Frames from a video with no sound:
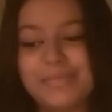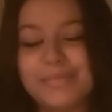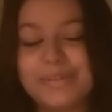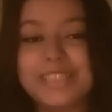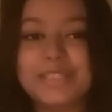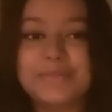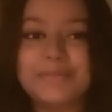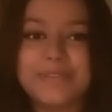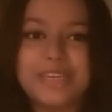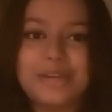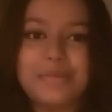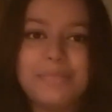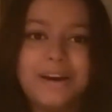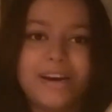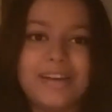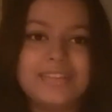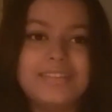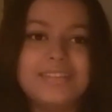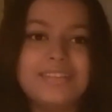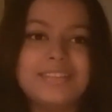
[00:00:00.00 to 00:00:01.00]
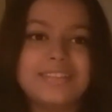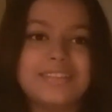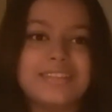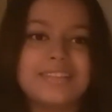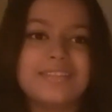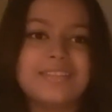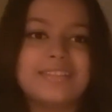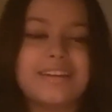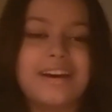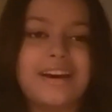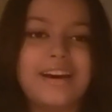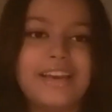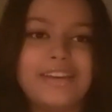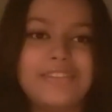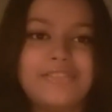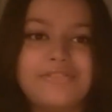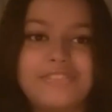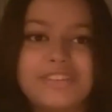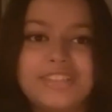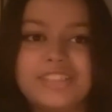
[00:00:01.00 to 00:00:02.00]
It's been a month since I
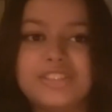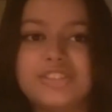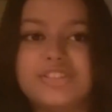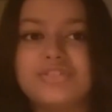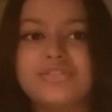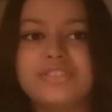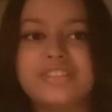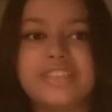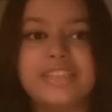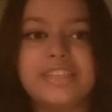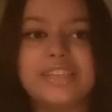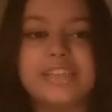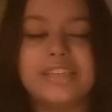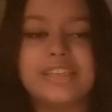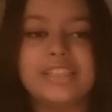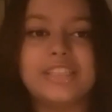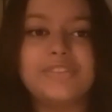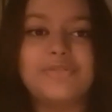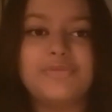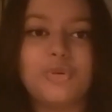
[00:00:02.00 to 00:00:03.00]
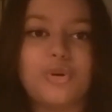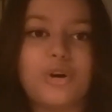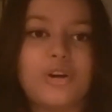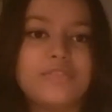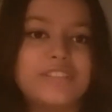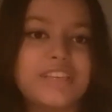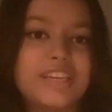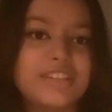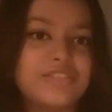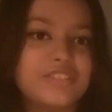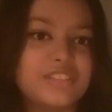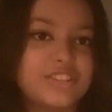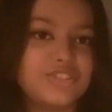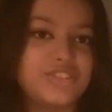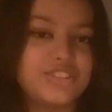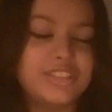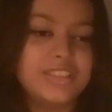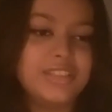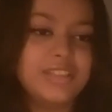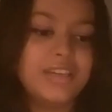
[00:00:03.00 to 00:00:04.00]
finished reading the Folk of the Air
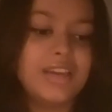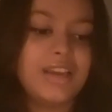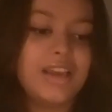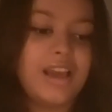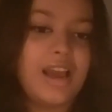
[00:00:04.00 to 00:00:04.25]
trilogy.